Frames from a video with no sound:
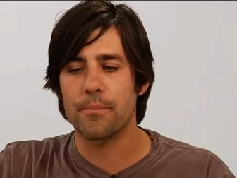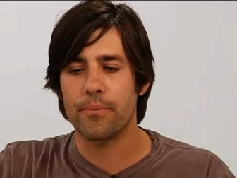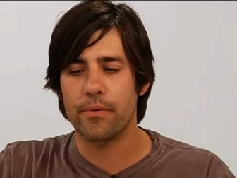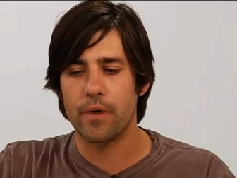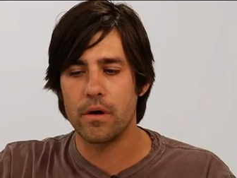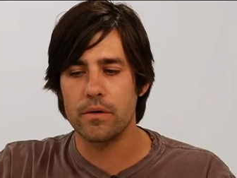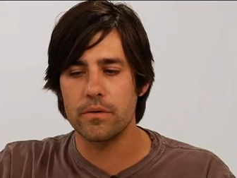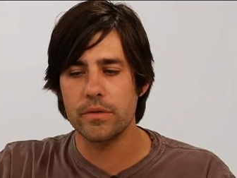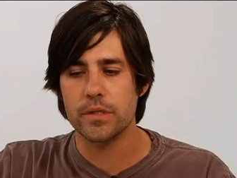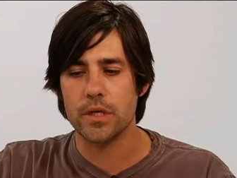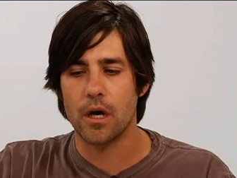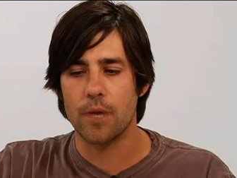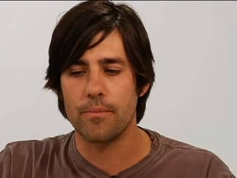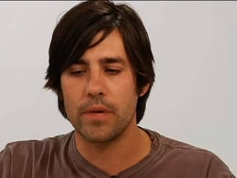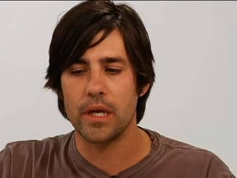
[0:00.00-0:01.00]
The pros
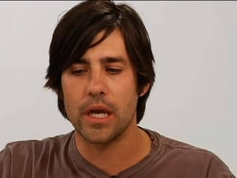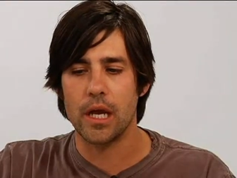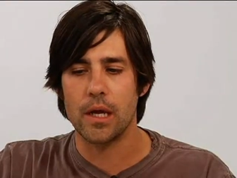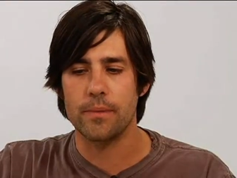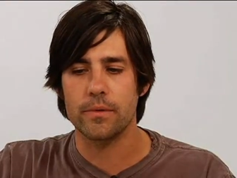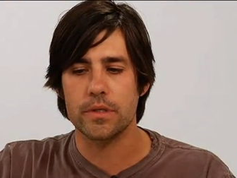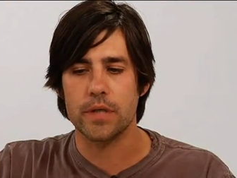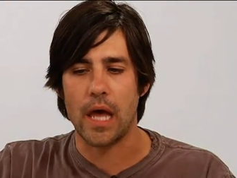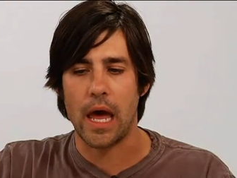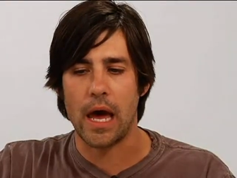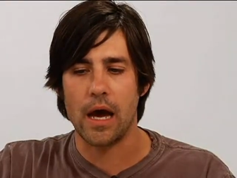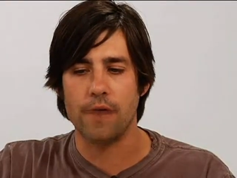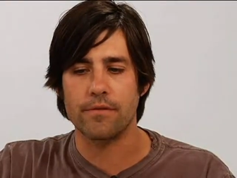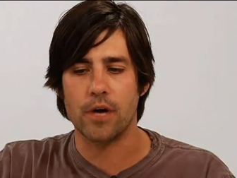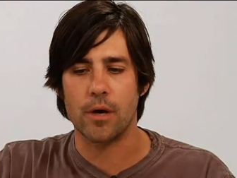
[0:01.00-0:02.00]
are being able to
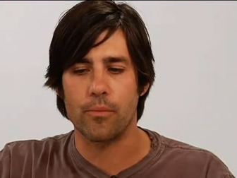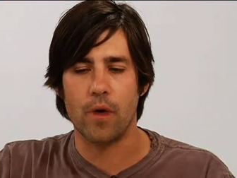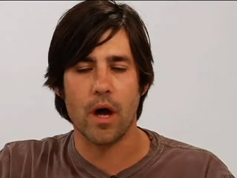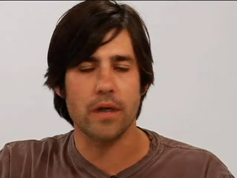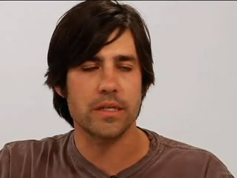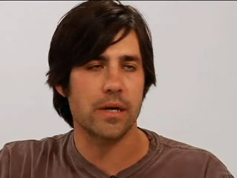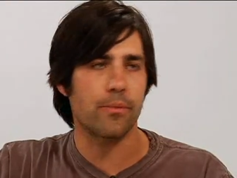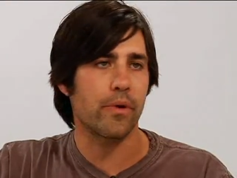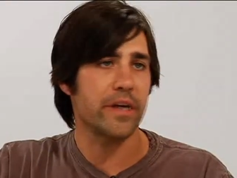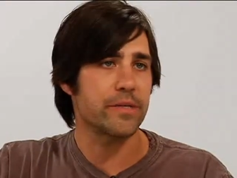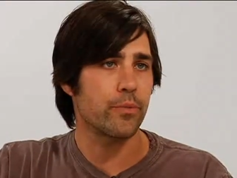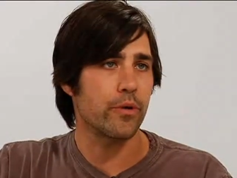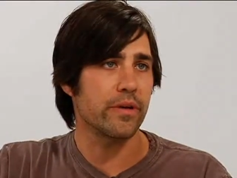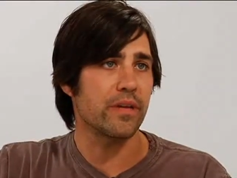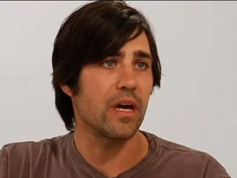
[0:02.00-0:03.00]
have our product at a
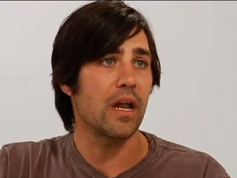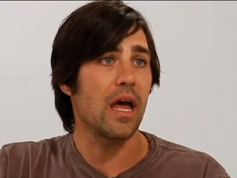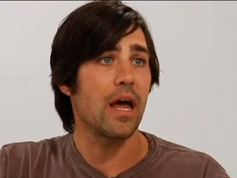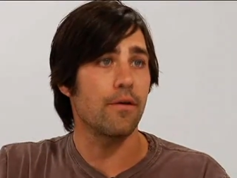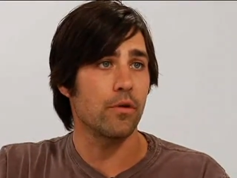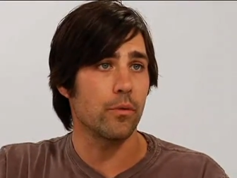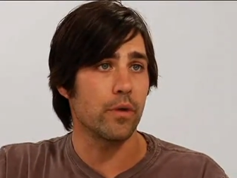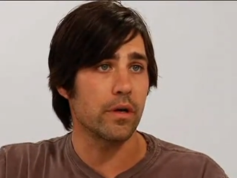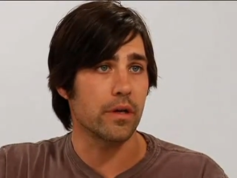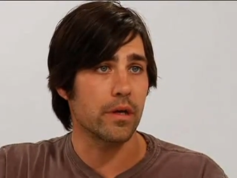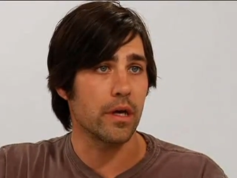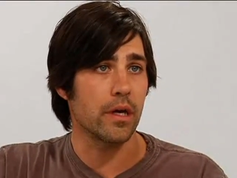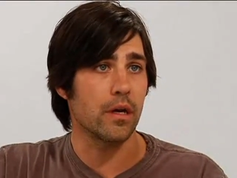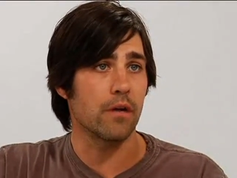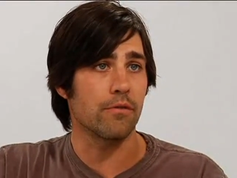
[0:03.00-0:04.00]
price point that everyone
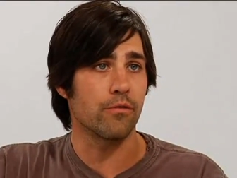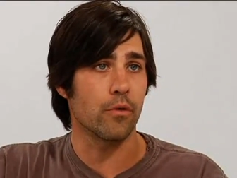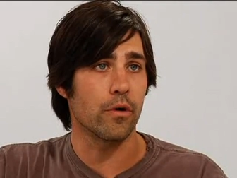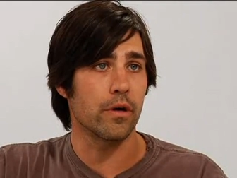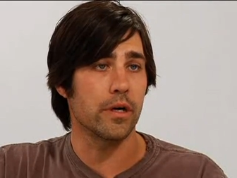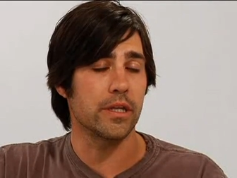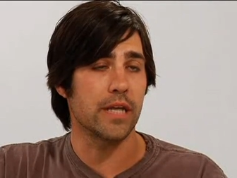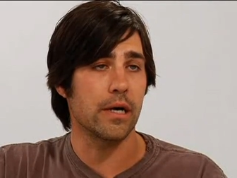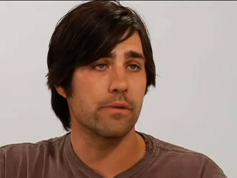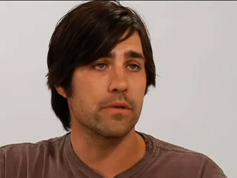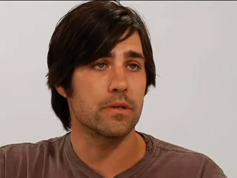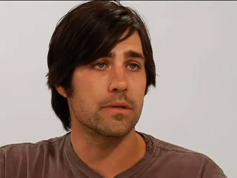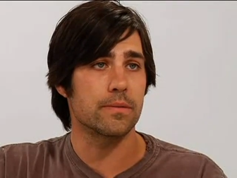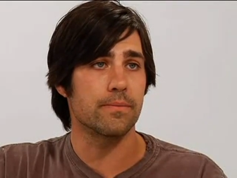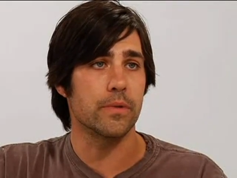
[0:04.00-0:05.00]
can afford, and that
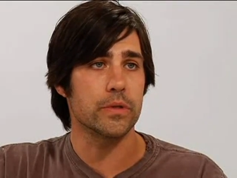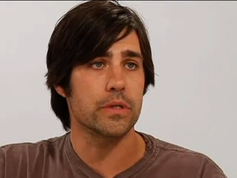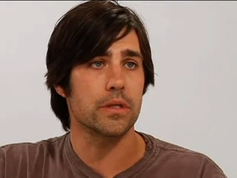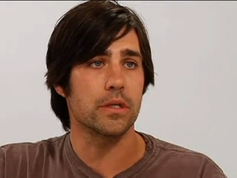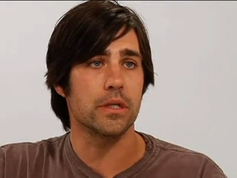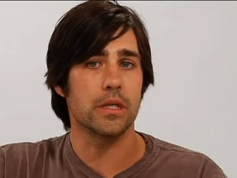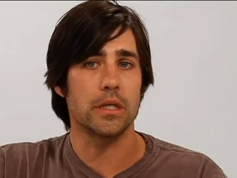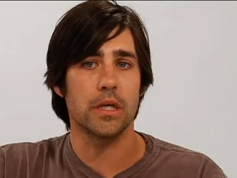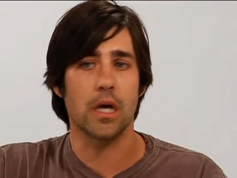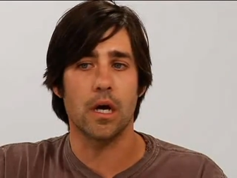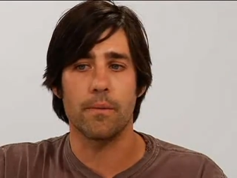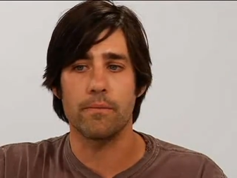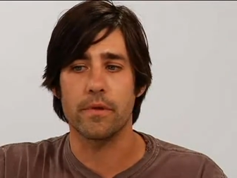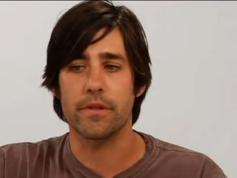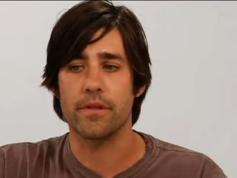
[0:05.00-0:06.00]
was mostly
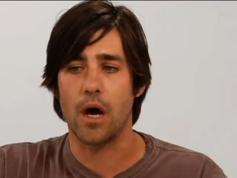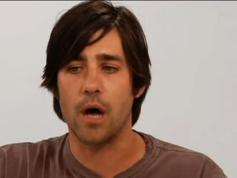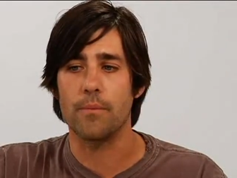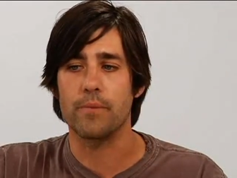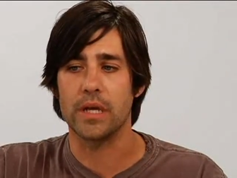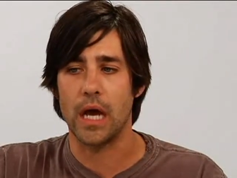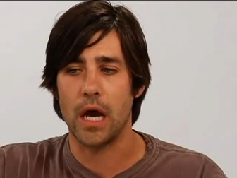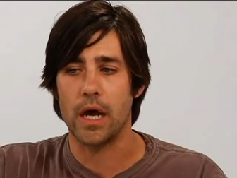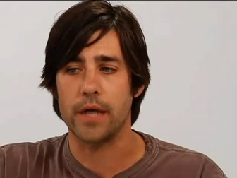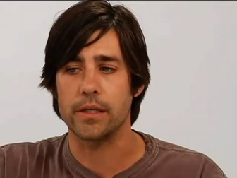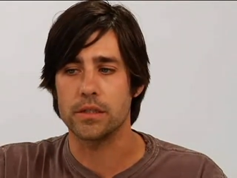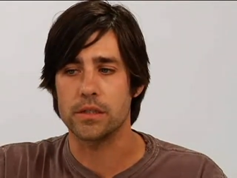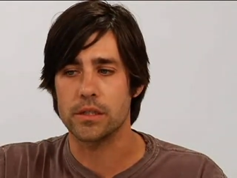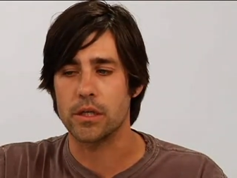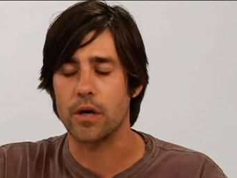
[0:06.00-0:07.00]
the thought
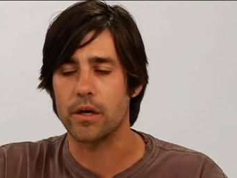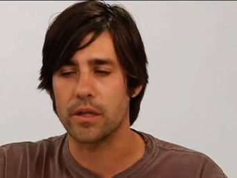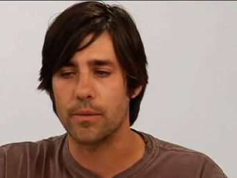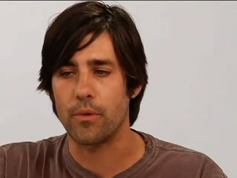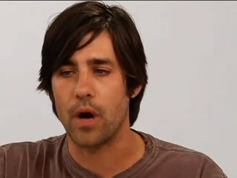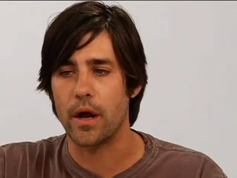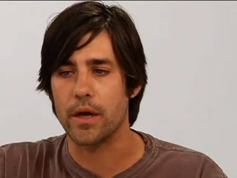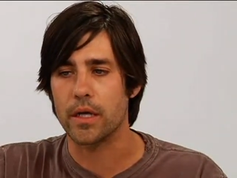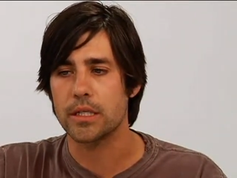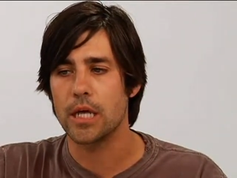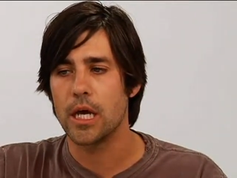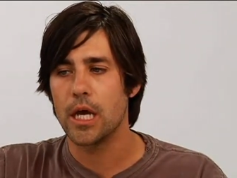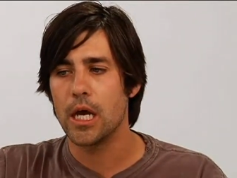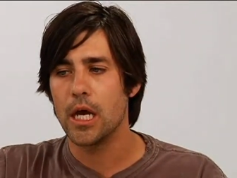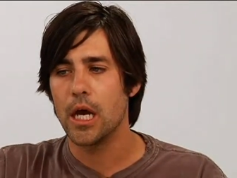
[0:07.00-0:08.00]
behind starting the product.
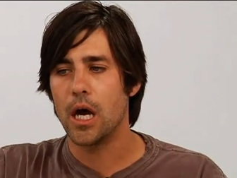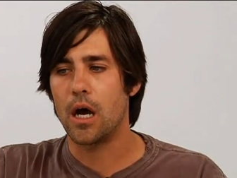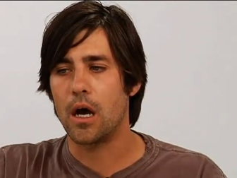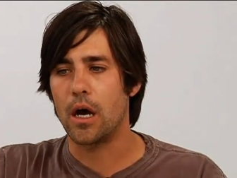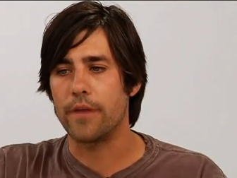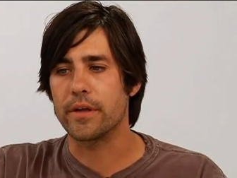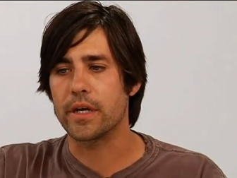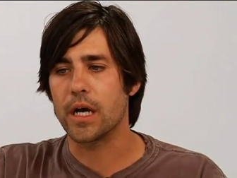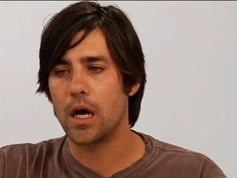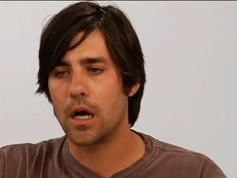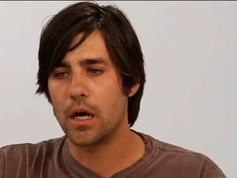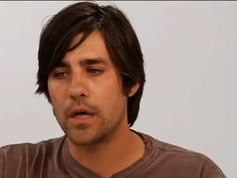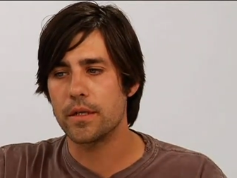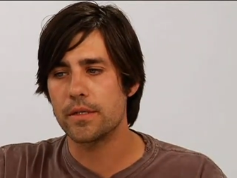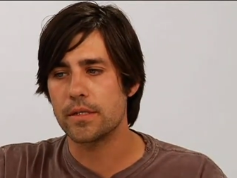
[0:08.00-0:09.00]
The
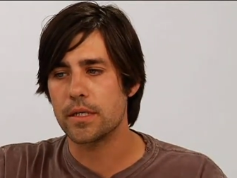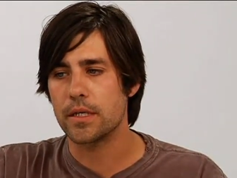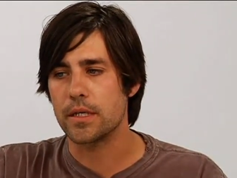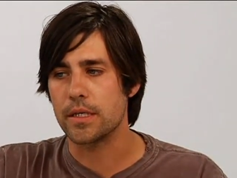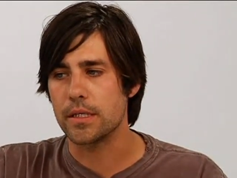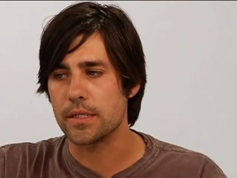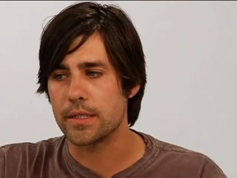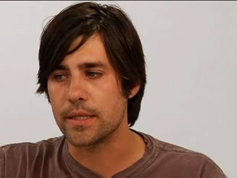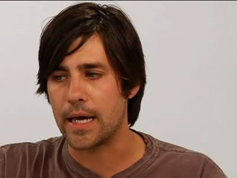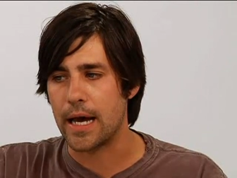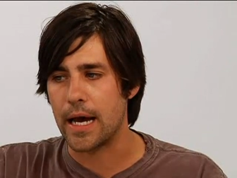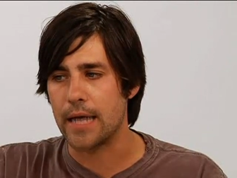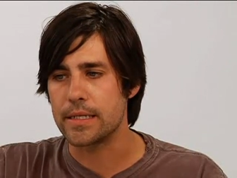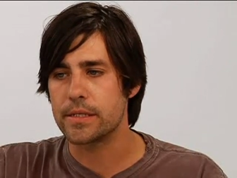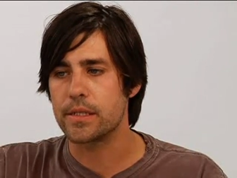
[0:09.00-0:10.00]
cons is
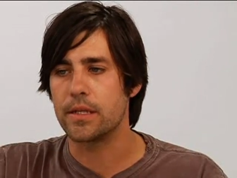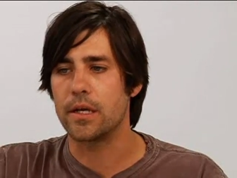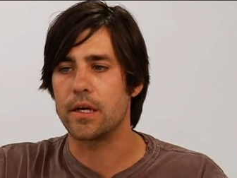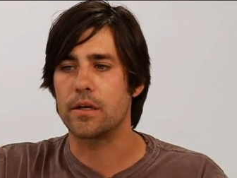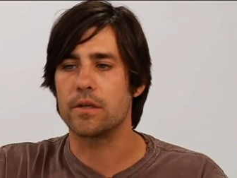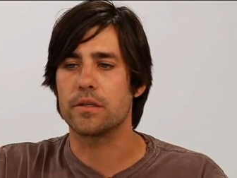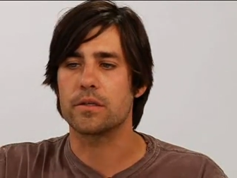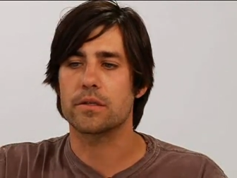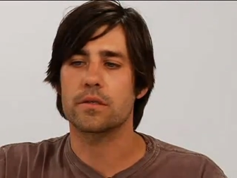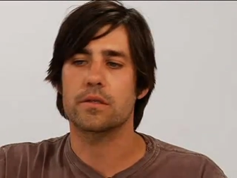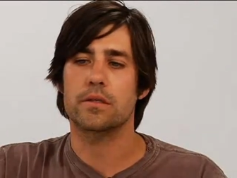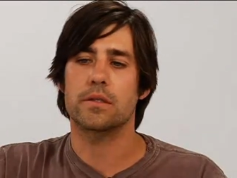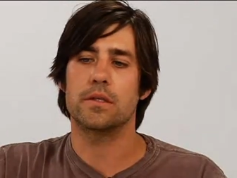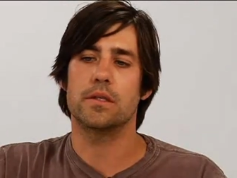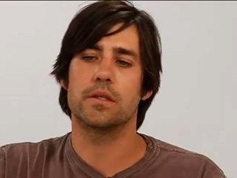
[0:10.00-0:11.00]
that
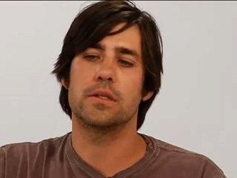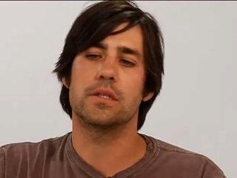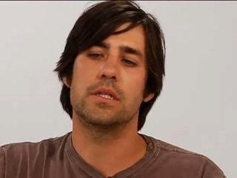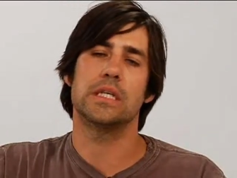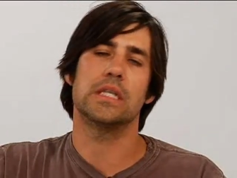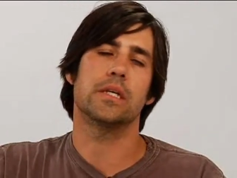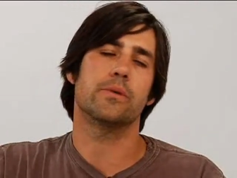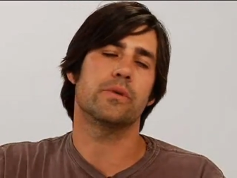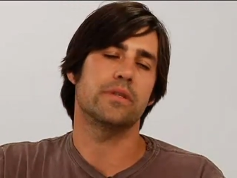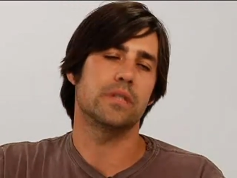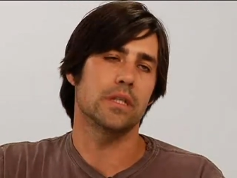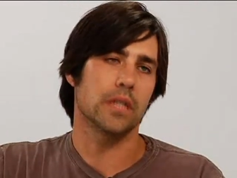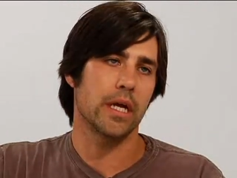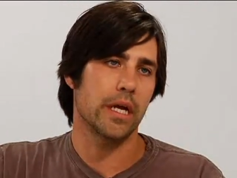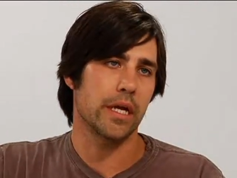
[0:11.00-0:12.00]
there's dealing with
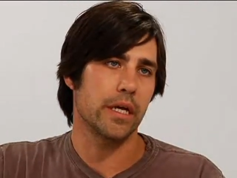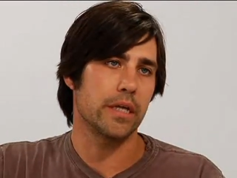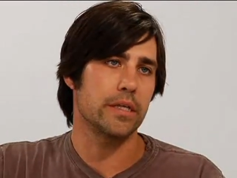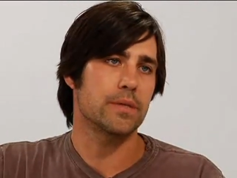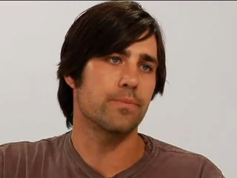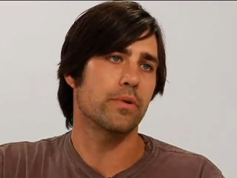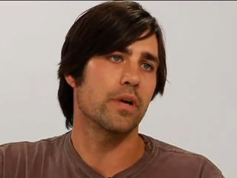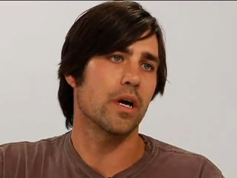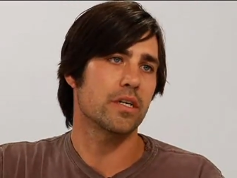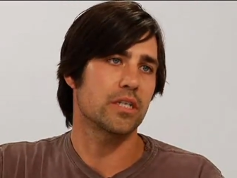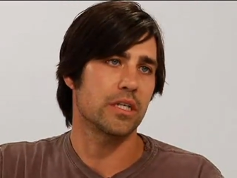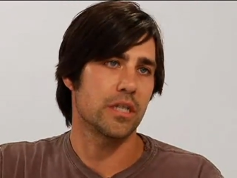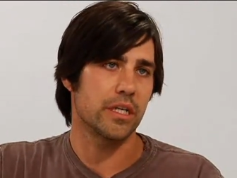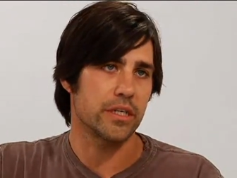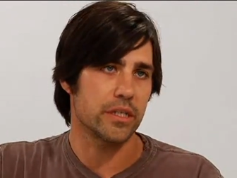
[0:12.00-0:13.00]
delays,
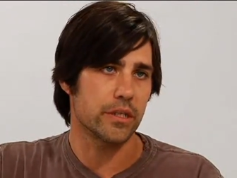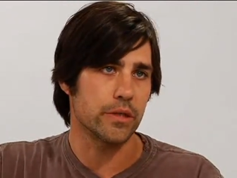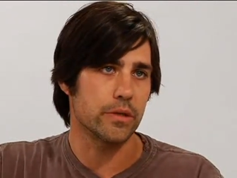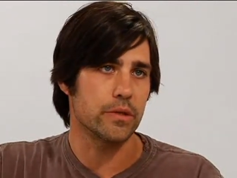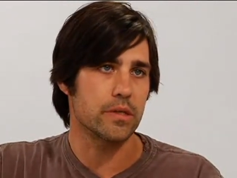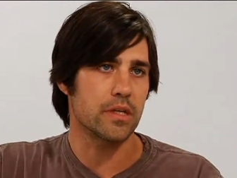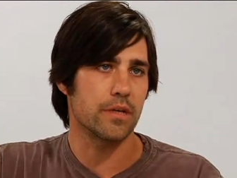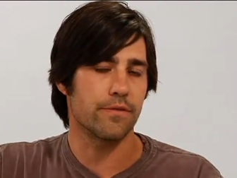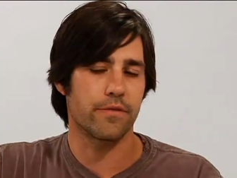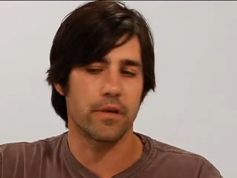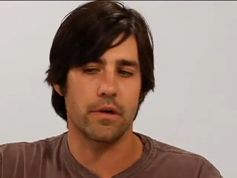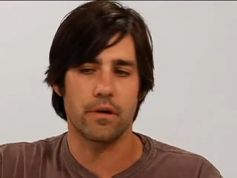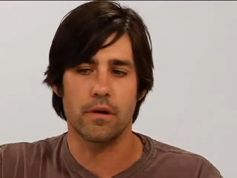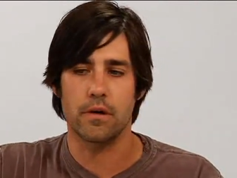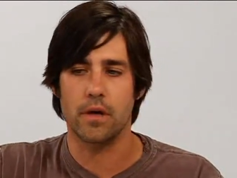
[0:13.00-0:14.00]
production issues, if
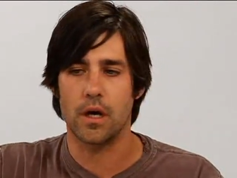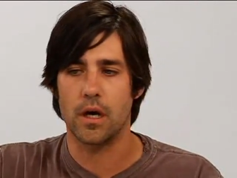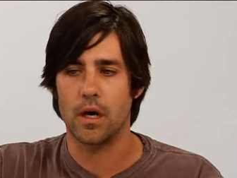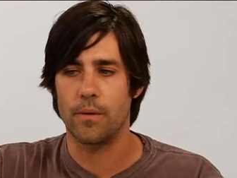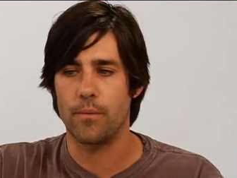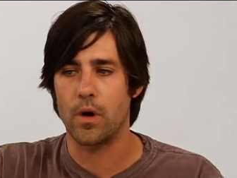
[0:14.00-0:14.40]
there